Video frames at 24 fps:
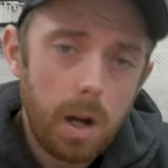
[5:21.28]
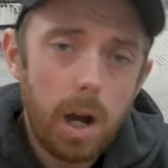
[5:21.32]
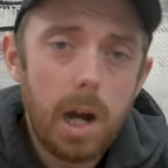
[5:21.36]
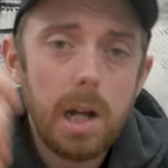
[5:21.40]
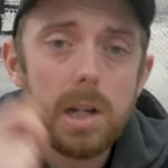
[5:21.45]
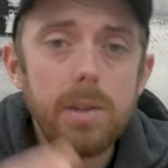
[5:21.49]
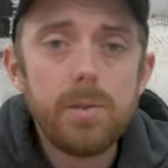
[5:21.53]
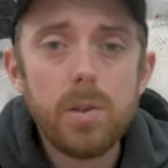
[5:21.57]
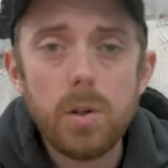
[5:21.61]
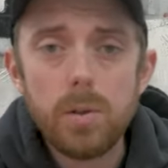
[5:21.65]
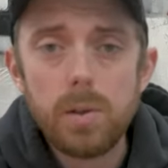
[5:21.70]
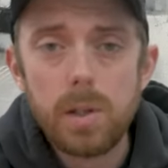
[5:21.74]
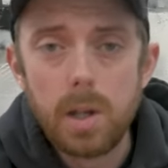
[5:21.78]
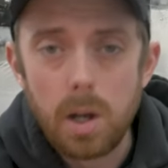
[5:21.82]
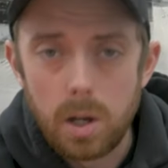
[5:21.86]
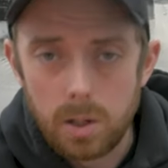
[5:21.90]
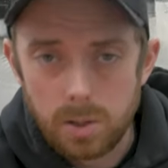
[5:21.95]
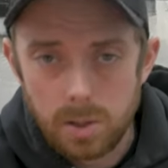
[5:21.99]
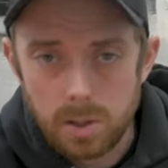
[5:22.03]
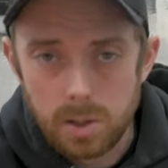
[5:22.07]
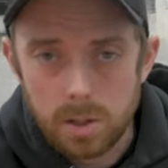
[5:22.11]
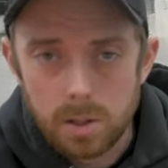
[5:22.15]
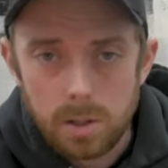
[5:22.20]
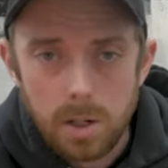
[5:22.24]
I'd have known the
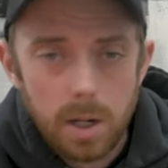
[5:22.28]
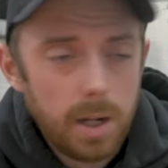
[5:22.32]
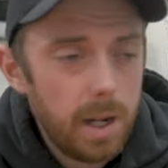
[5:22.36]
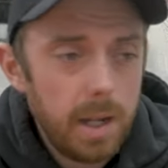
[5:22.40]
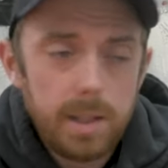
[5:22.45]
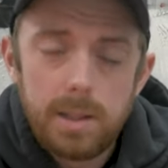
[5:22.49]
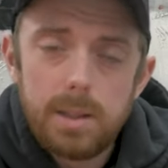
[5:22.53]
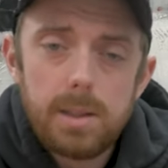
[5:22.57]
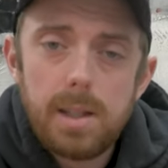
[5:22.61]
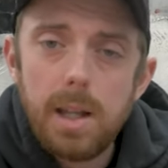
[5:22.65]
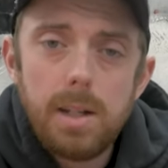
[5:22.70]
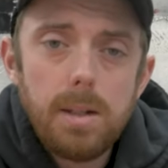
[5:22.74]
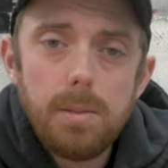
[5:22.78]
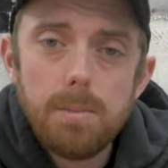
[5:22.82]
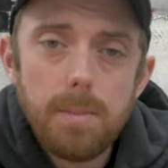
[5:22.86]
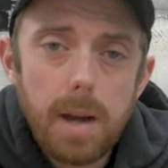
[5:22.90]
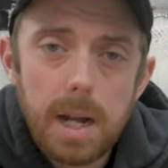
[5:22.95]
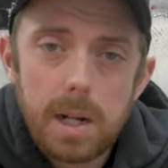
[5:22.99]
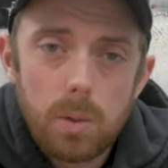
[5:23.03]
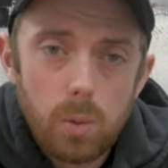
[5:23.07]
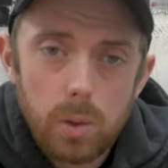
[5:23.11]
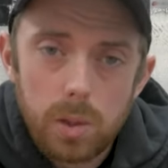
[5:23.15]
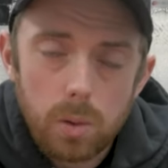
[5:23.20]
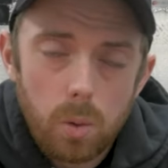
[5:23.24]
answer. It didn't
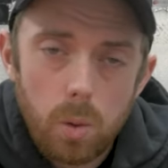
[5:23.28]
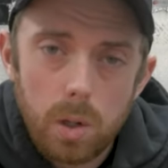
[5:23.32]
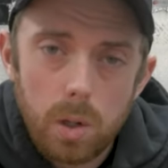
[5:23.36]
matter what the